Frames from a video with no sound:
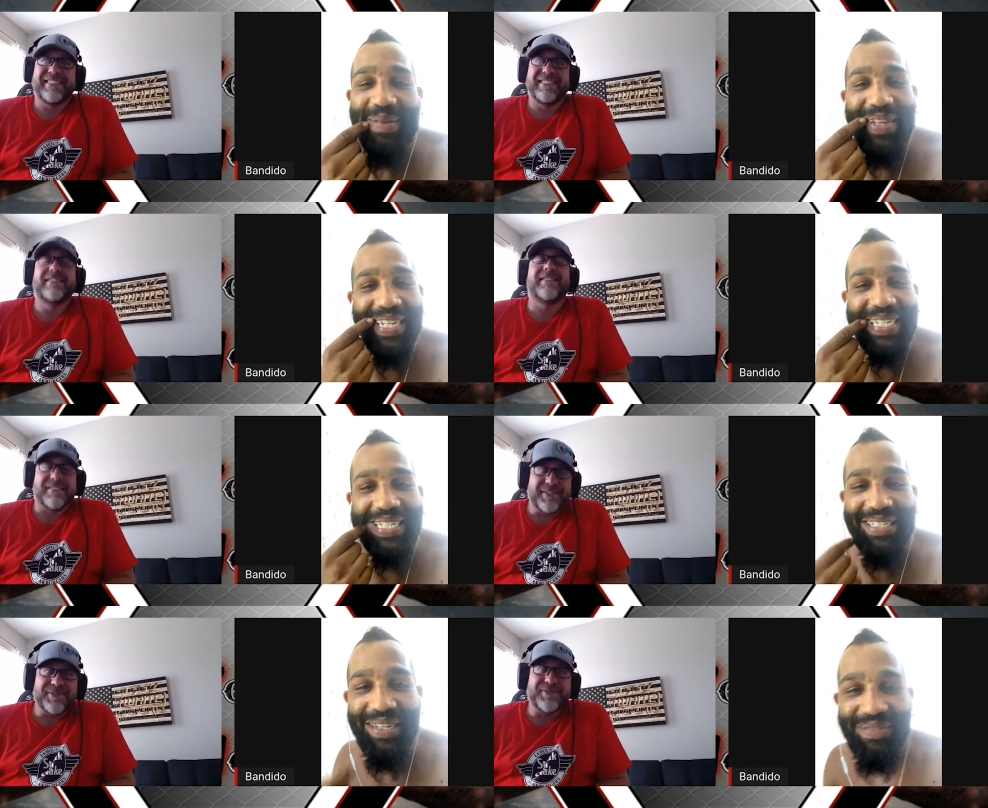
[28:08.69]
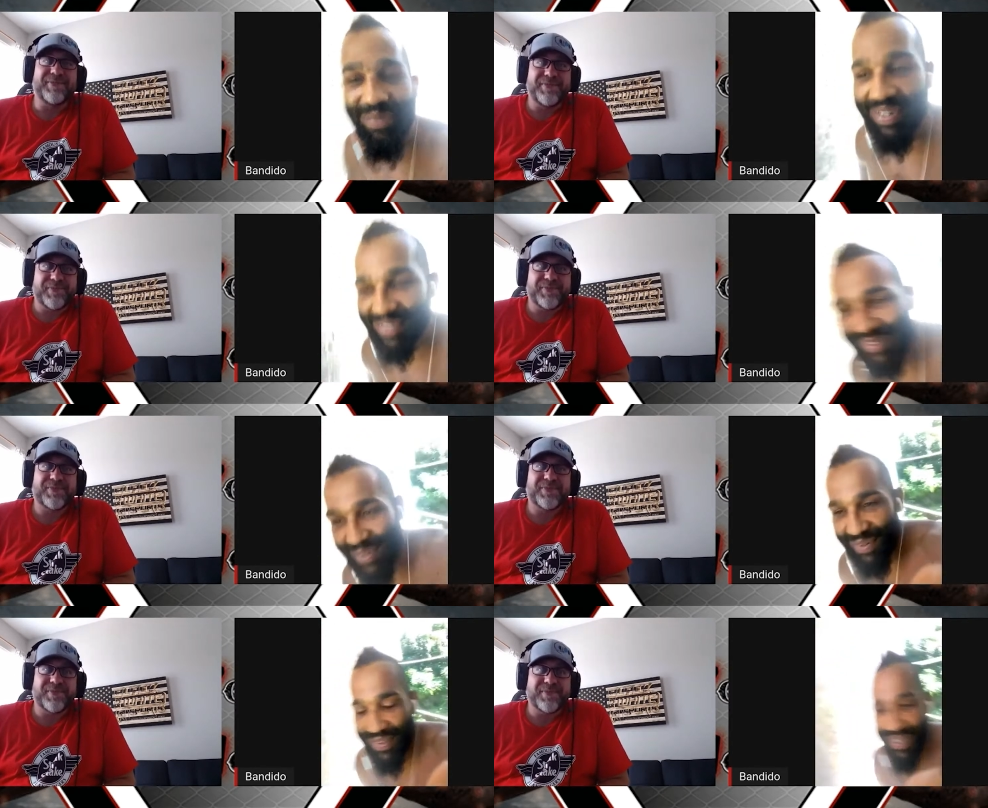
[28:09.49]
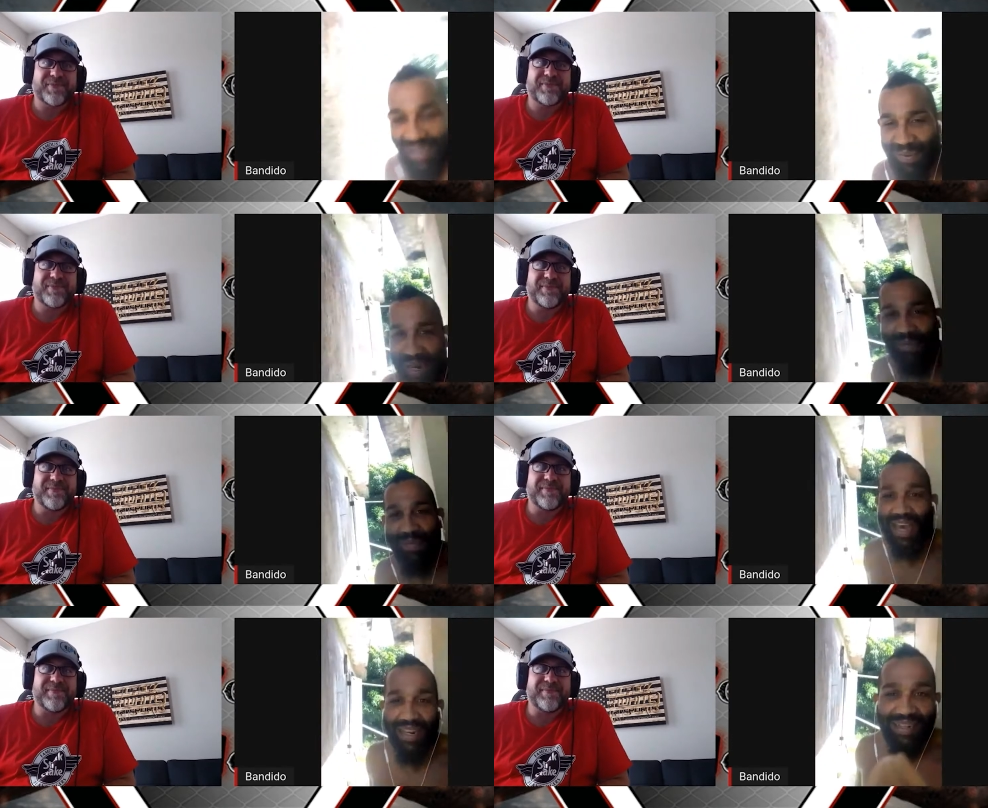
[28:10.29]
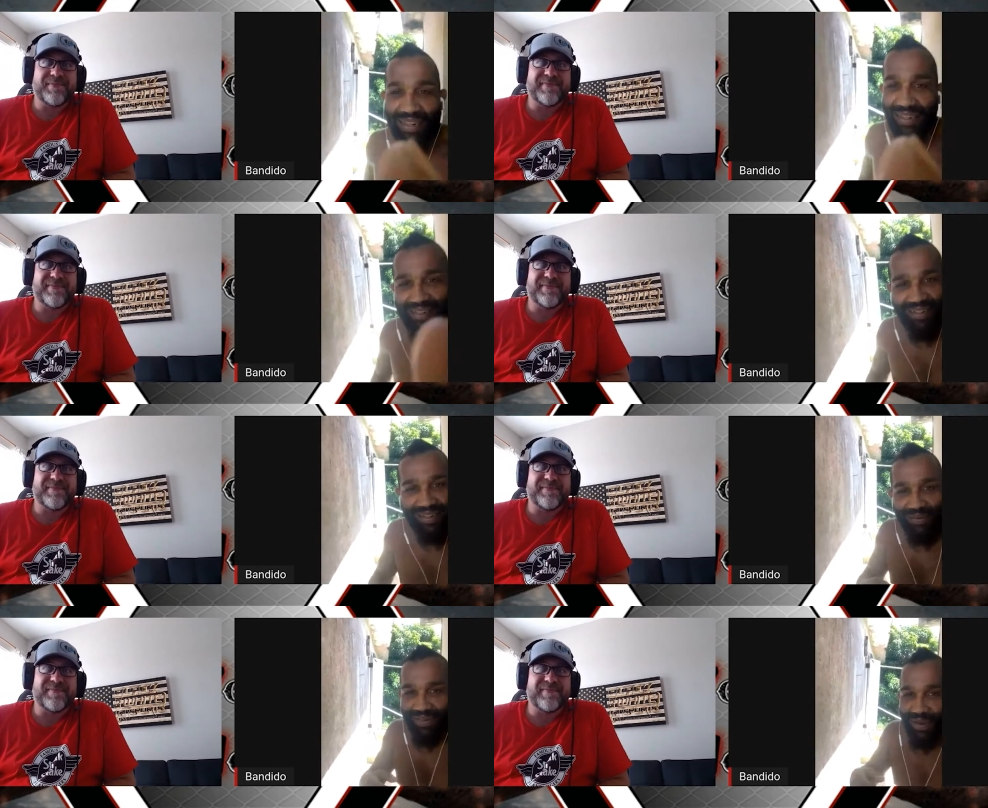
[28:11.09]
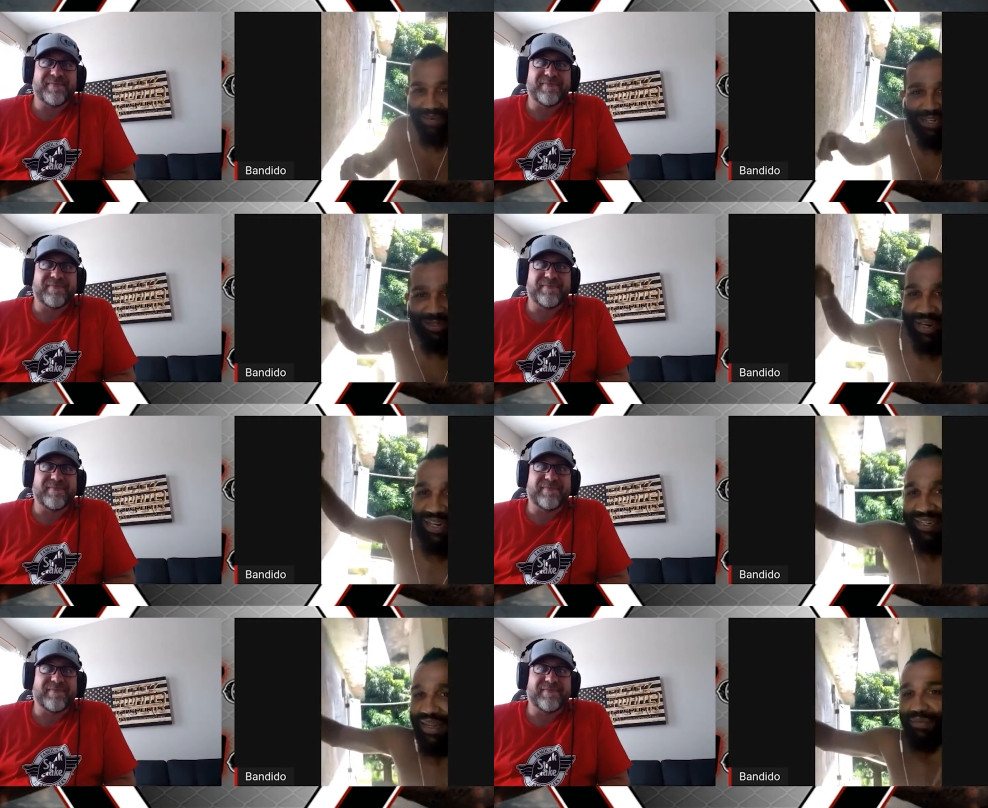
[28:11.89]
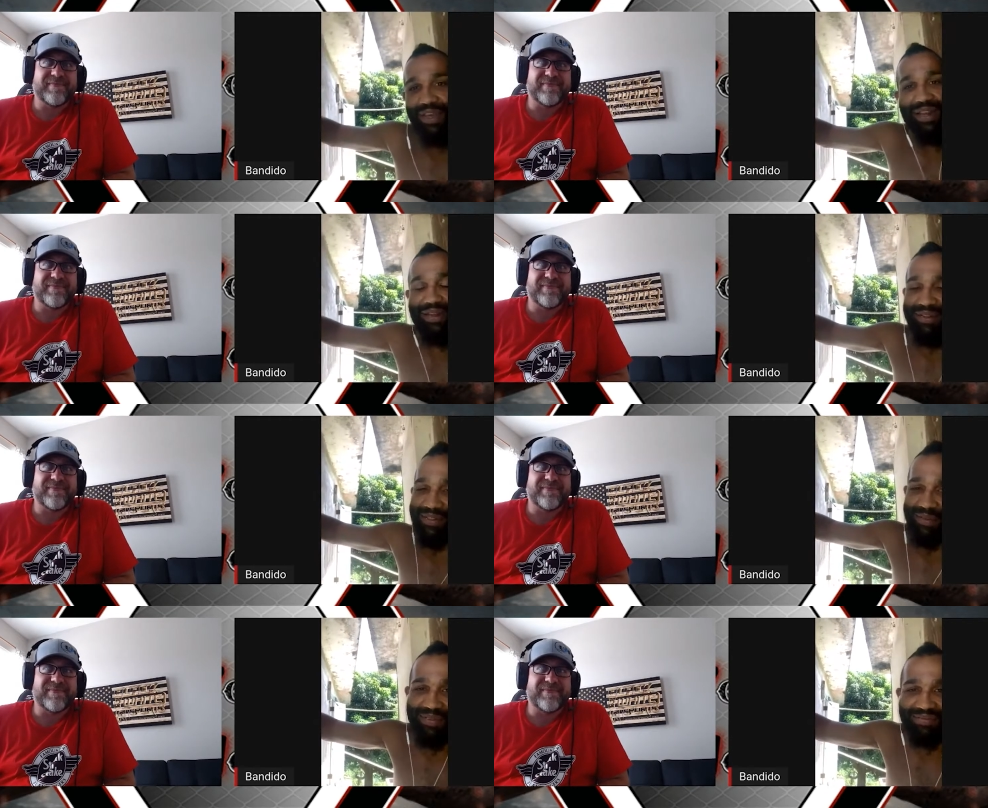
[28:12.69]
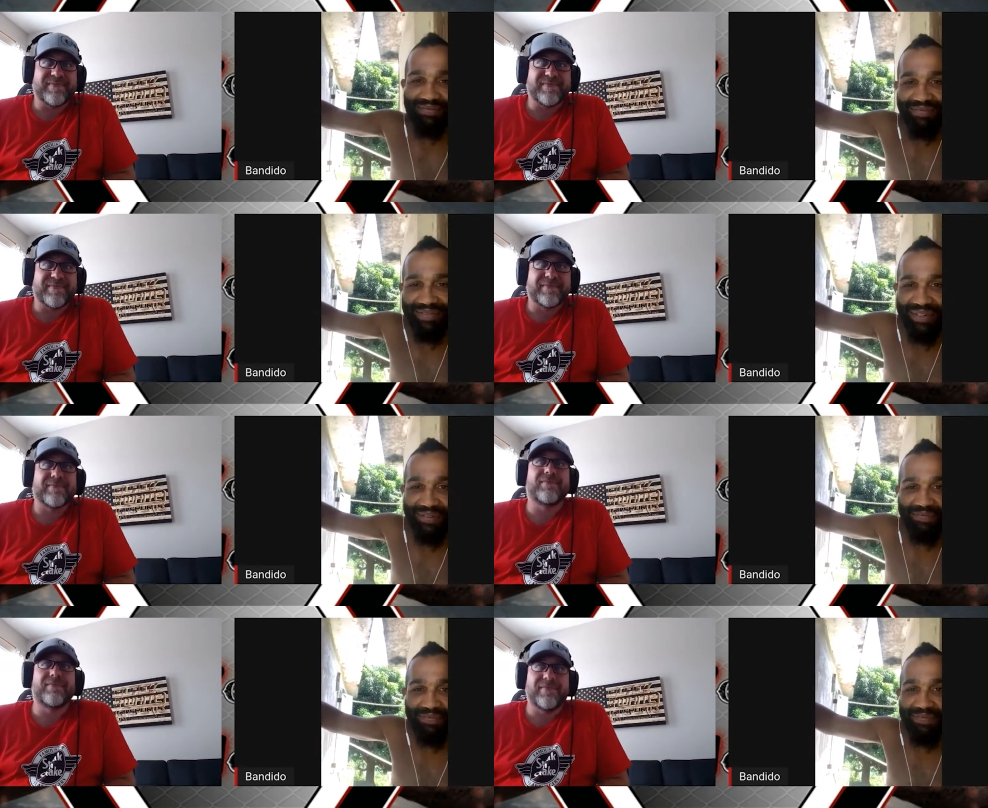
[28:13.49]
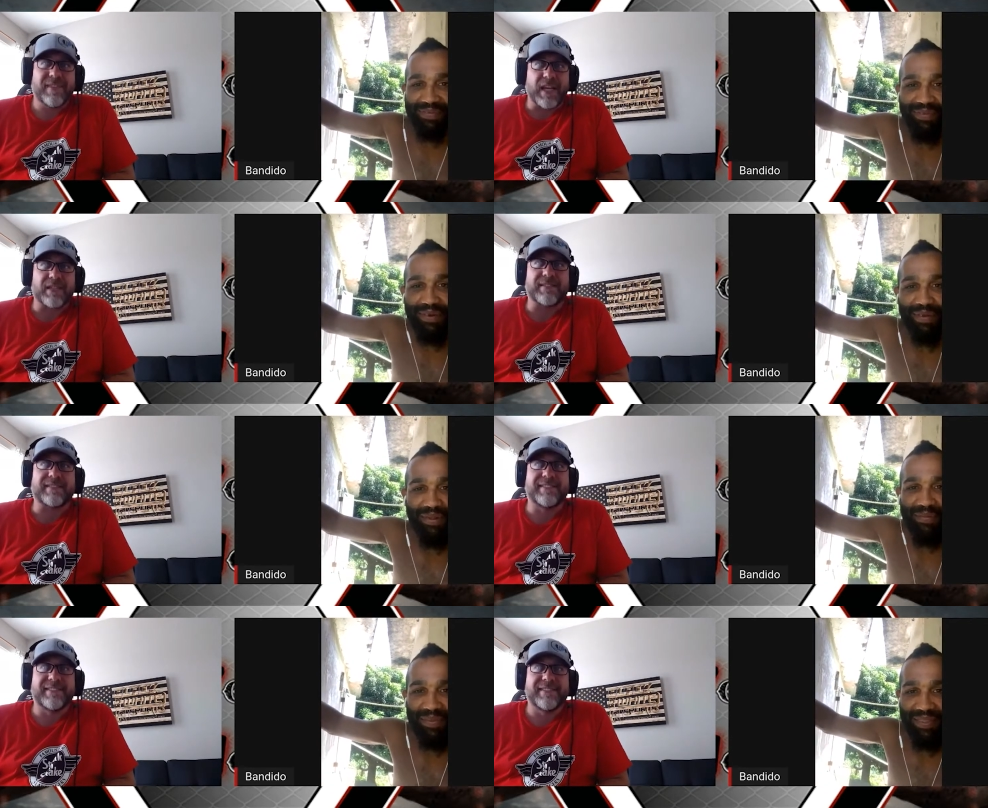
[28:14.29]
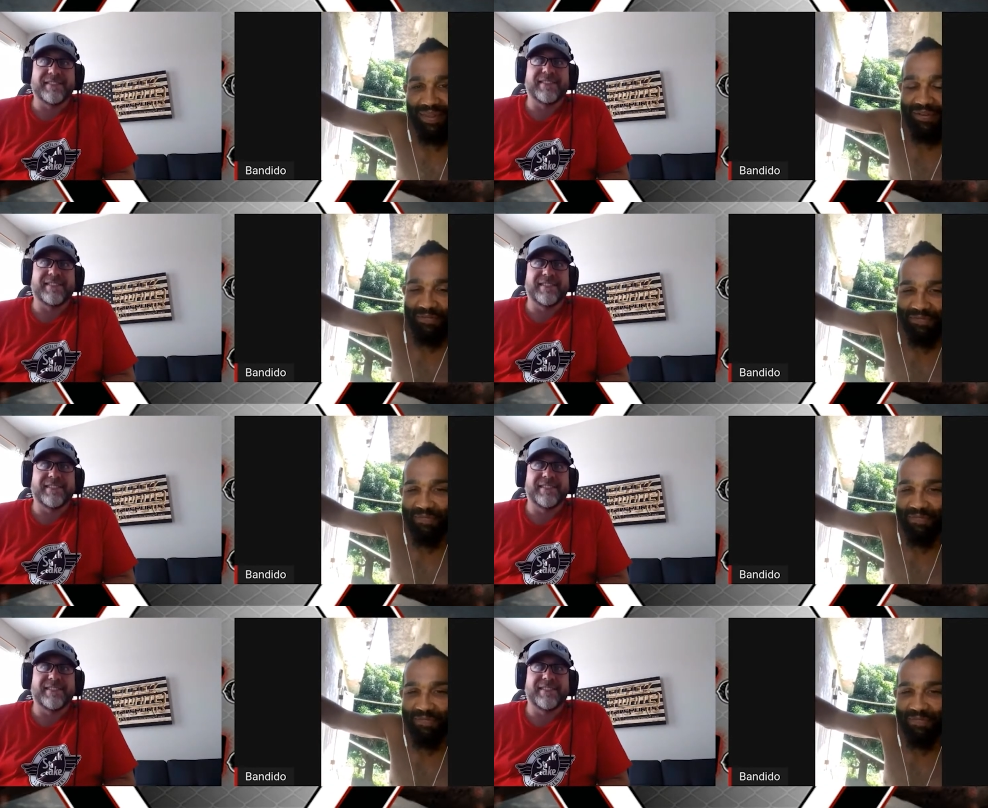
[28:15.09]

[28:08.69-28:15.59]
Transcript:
Speaker 1: I'm like addicted to information. So when I'm not, when I'm not training, I'm trying to learn something. You know. Gotcha. I'm not, yep.